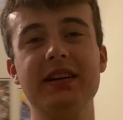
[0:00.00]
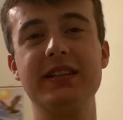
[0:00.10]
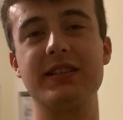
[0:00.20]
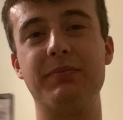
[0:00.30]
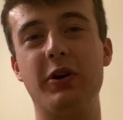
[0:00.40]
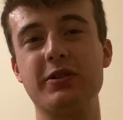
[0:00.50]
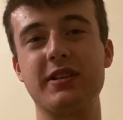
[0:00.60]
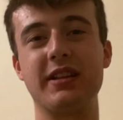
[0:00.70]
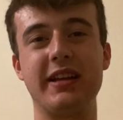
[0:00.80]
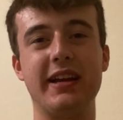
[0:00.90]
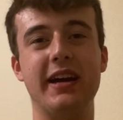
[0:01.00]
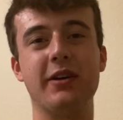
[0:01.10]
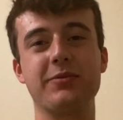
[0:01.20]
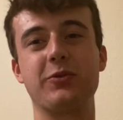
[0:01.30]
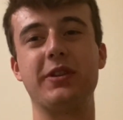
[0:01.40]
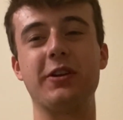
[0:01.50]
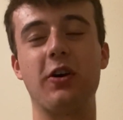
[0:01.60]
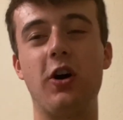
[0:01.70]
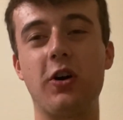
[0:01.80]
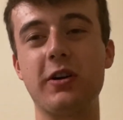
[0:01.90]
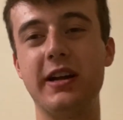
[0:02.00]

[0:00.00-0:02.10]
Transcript: supposedly it helps with your heart